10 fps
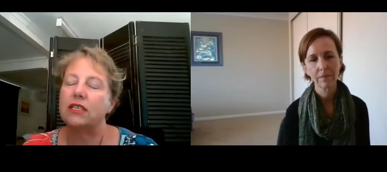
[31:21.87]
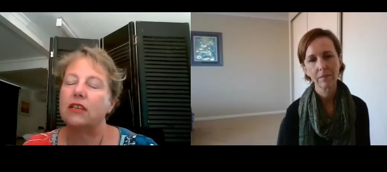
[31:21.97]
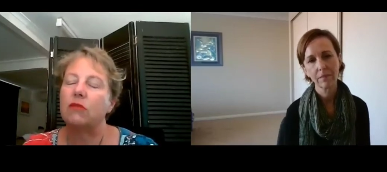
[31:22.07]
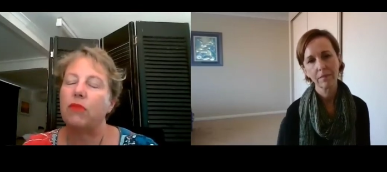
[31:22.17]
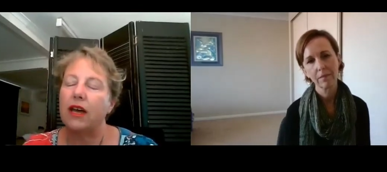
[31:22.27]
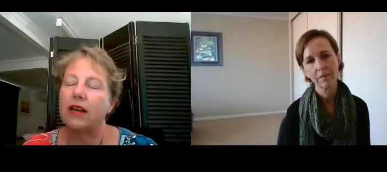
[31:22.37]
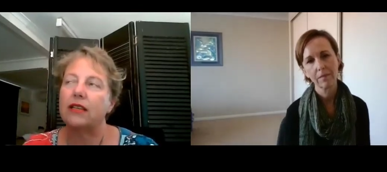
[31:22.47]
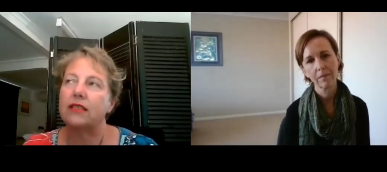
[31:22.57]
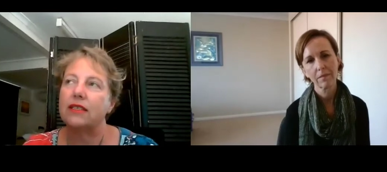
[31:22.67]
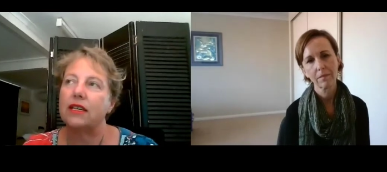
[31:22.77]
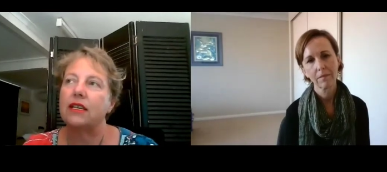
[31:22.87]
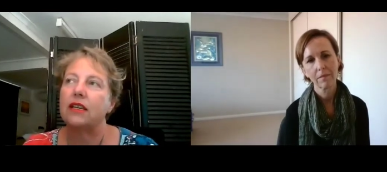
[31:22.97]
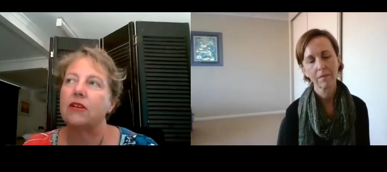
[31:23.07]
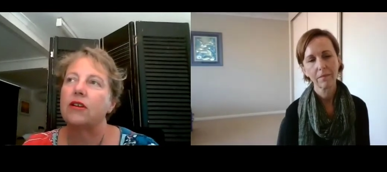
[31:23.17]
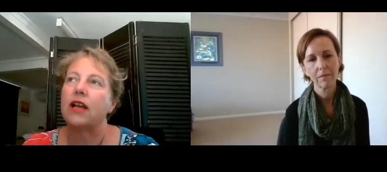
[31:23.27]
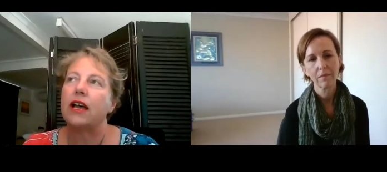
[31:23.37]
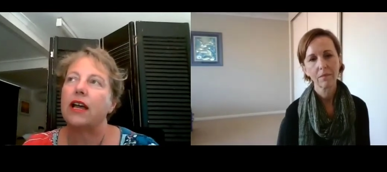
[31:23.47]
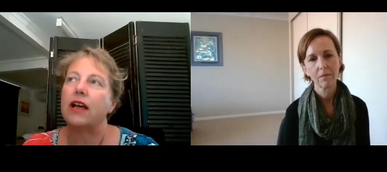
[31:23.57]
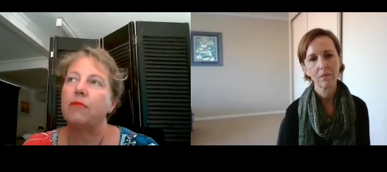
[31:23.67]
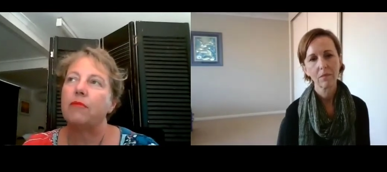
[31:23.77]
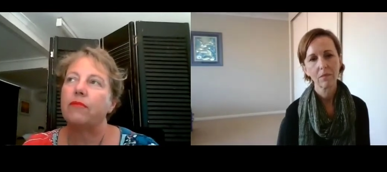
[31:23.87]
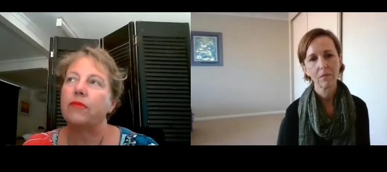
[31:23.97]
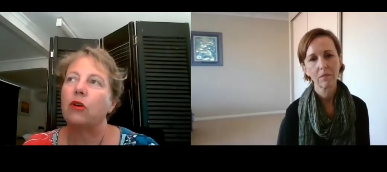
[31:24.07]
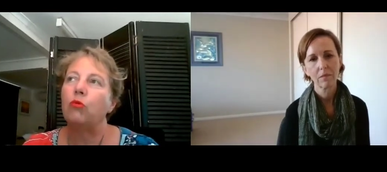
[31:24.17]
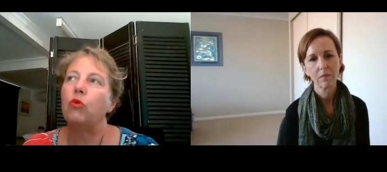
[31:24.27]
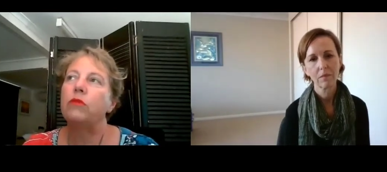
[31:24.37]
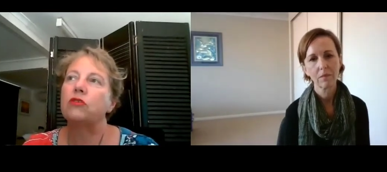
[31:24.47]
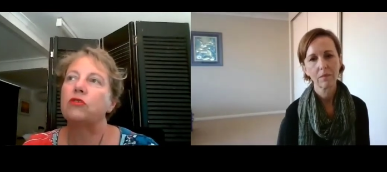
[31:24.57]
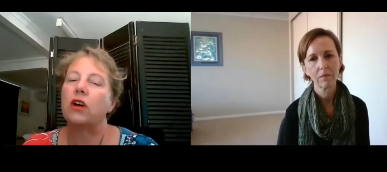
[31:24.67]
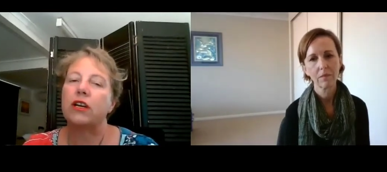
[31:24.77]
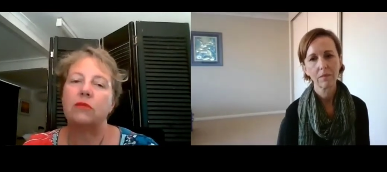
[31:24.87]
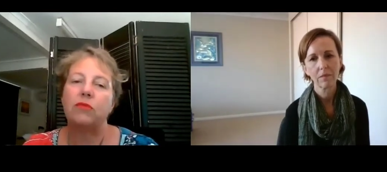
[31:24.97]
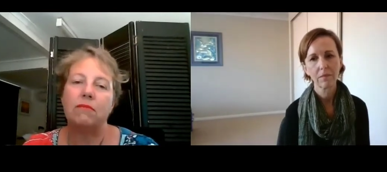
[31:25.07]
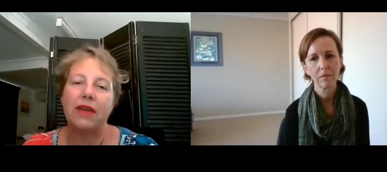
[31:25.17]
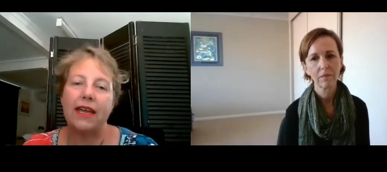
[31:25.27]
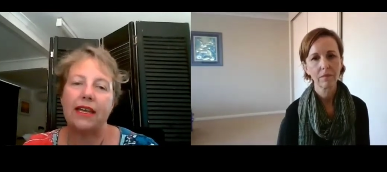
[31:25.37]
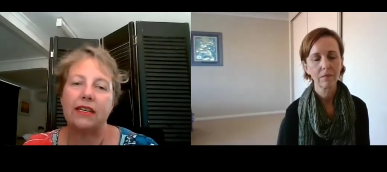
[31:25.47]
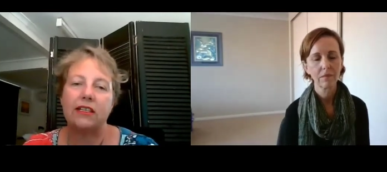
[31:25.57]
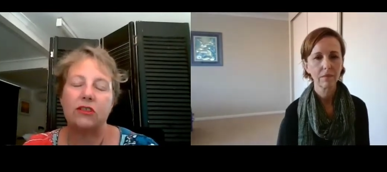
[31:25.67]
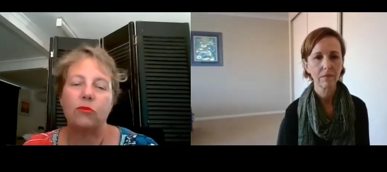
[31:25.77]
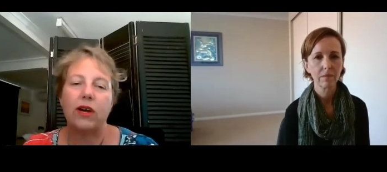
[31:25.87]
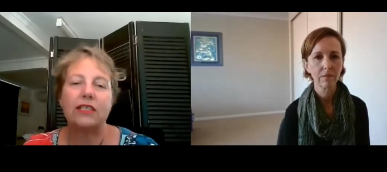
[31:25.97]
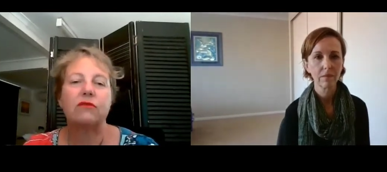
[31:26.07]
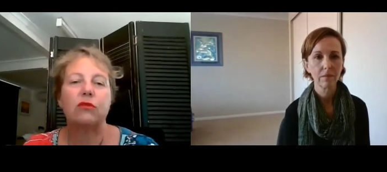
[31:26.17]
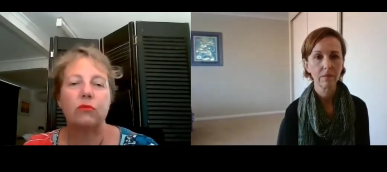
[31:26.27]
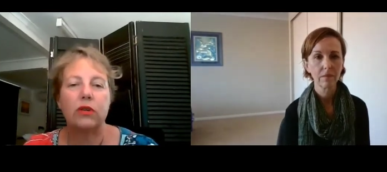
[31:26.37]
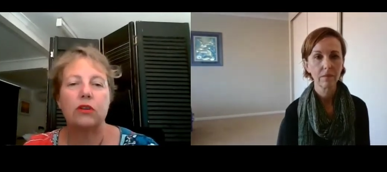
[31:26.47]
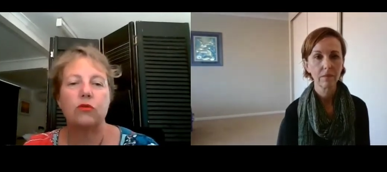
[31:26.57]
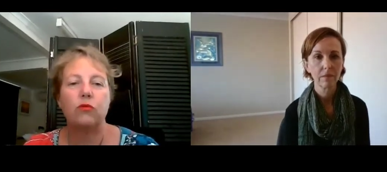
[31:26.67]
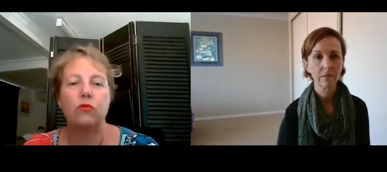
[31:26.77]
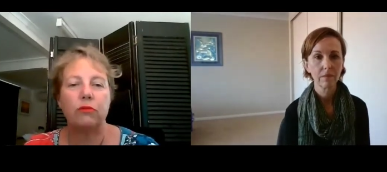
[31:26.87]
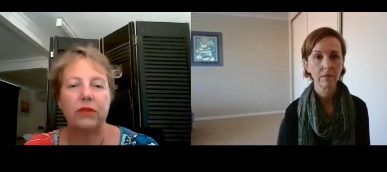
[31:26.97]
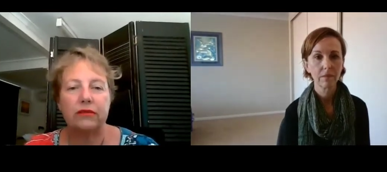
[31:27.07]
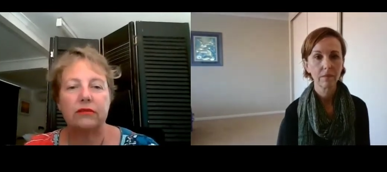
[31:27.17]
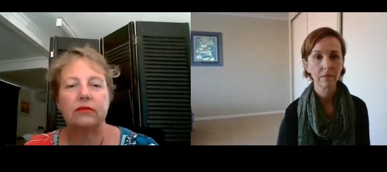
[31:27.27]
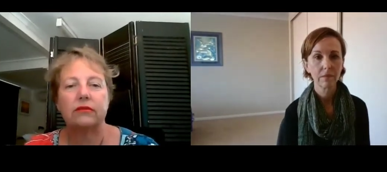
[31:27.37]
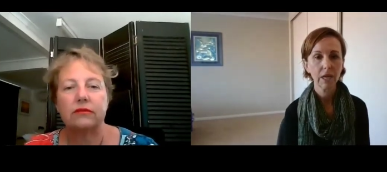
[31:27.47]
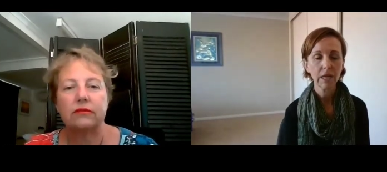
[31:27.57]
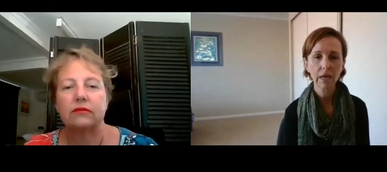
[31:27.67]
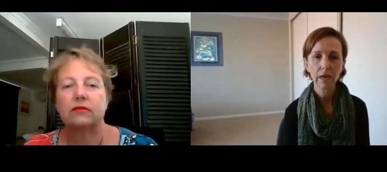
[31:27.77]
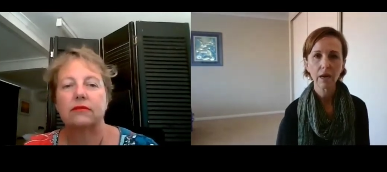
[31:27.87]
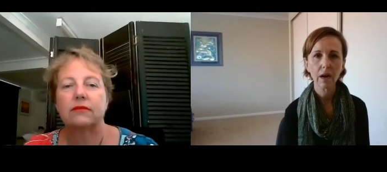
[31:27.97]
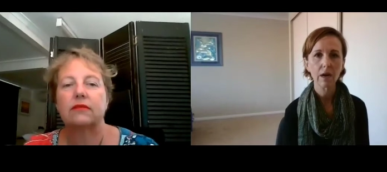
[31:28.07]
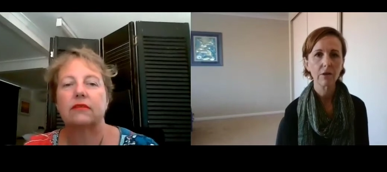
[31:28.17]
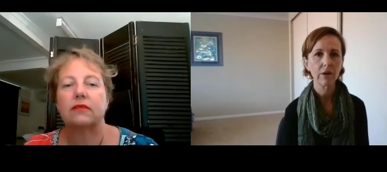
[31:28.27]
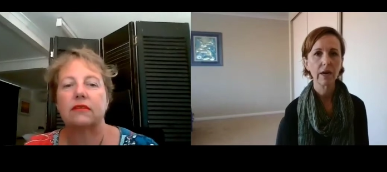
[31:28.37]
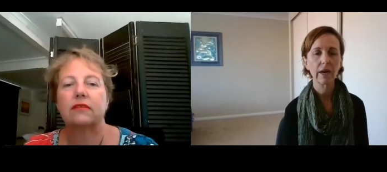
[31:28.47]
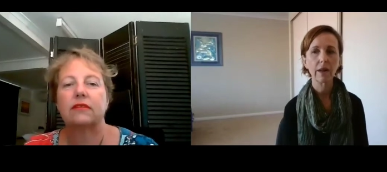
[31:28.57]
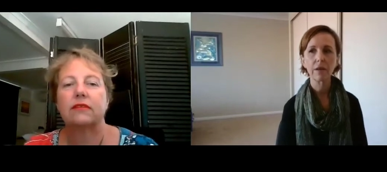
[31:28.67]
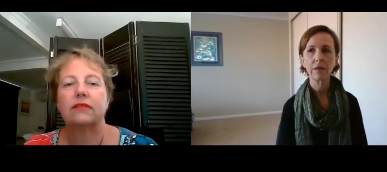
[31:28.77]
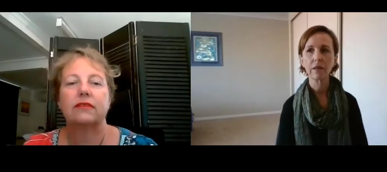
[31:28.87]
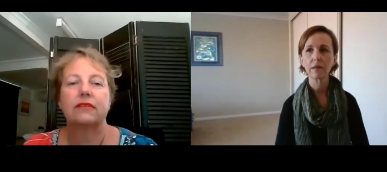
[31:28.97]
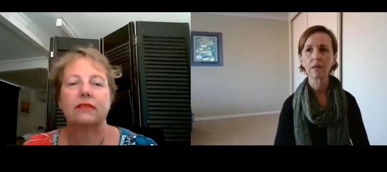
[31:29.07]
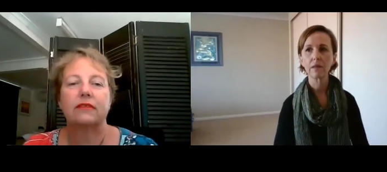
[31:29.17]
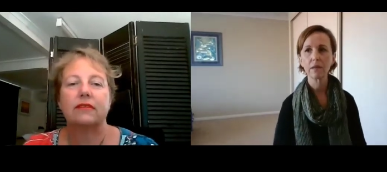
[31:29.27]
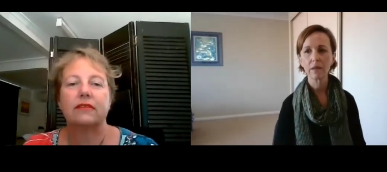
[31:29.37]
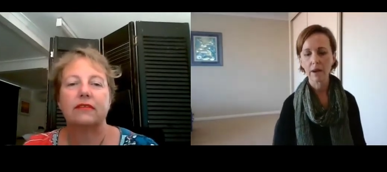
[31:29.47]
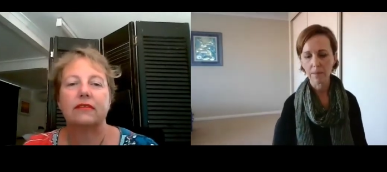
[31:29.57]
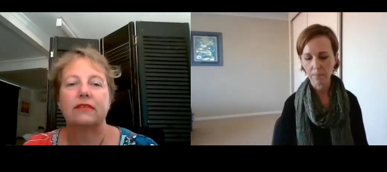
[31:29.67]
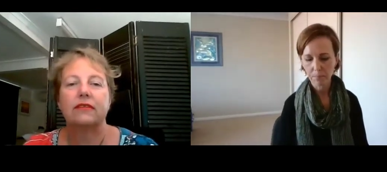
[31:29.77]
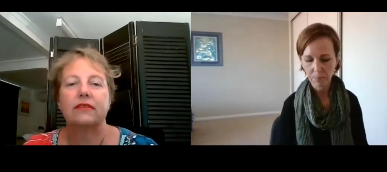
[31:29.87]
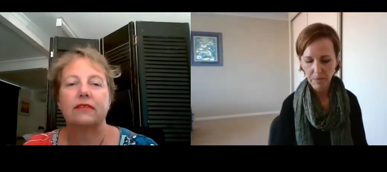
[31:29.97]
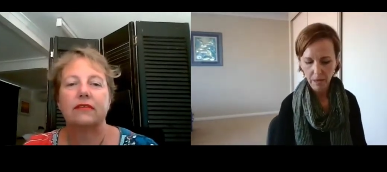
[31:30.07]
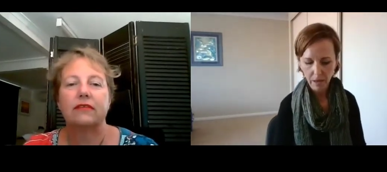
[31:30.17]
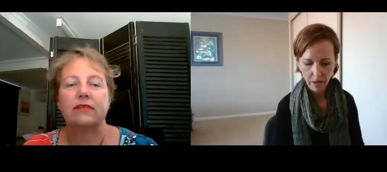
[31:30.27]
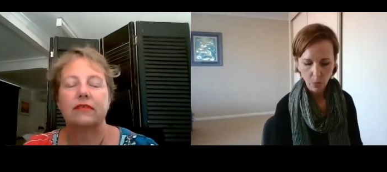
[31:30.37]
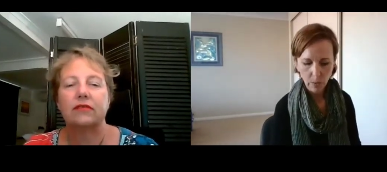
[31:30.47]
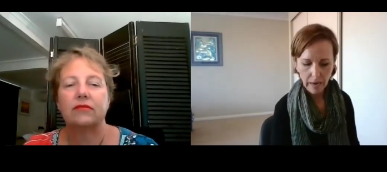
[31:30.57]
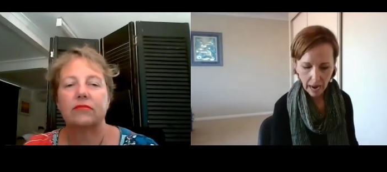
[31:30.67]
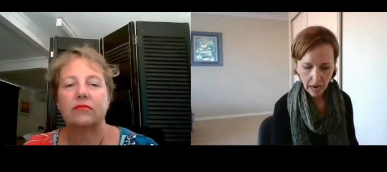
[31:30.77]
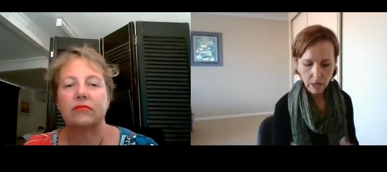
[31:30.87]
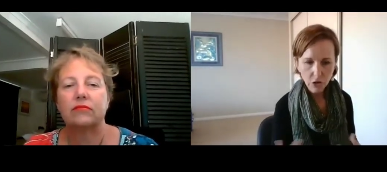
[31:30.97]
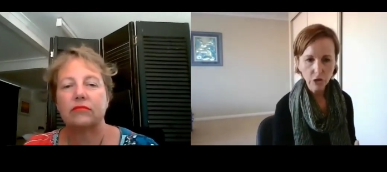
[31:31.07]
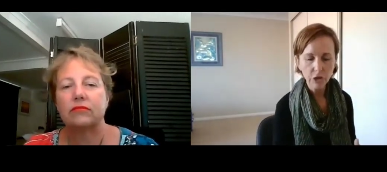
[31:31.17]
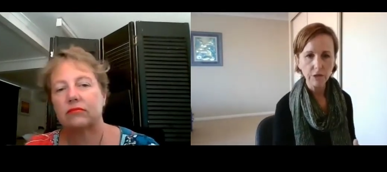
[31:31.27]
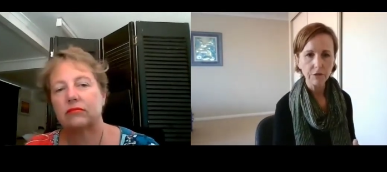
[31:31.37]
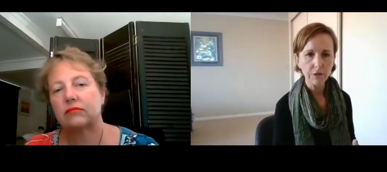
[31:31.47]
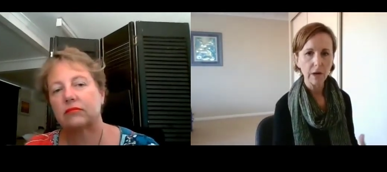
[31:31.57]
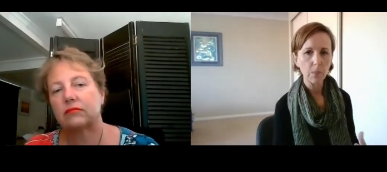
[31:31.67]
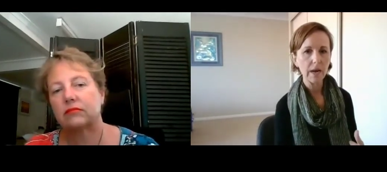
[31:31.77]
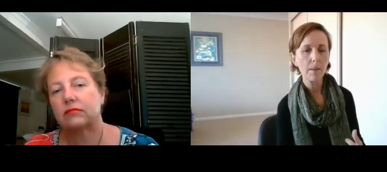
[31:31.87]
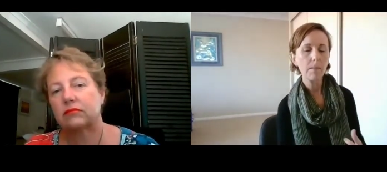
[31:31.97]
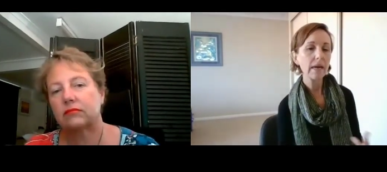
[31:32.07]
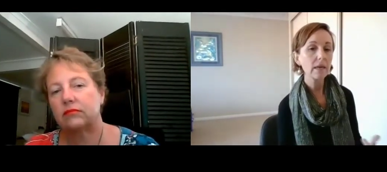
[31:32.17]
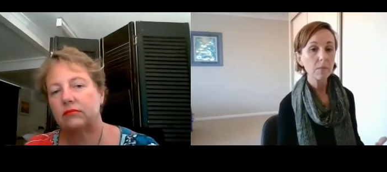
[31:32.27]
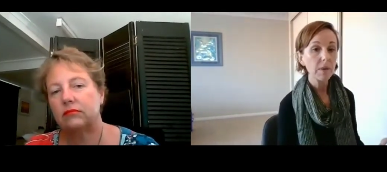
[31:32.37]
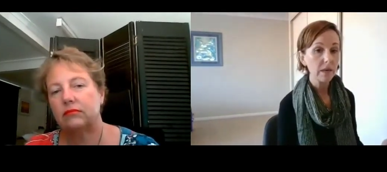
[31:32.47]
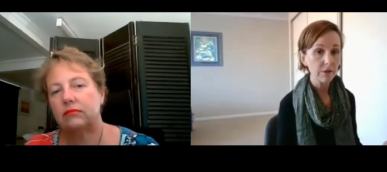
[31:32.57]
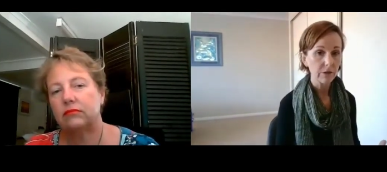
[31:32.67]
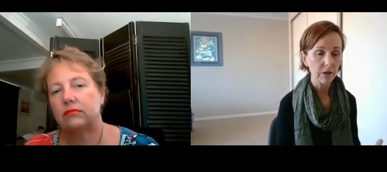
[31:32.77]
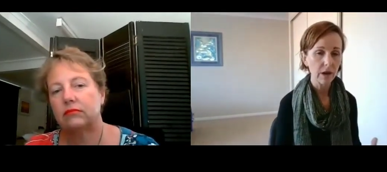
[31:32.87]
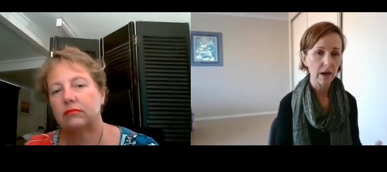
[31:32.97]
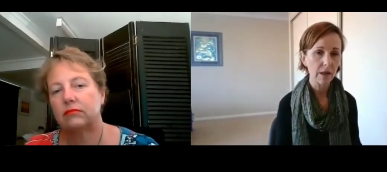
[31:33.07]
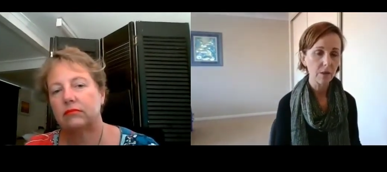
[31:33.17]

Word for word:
Speaker 1: Jessica Parker said, um, "A woman trying to be a man is a waste of a really good woman."
Speaker 2: Yeah, I agree, and I think that this is. Um we are so different and we are meant to be different. Like,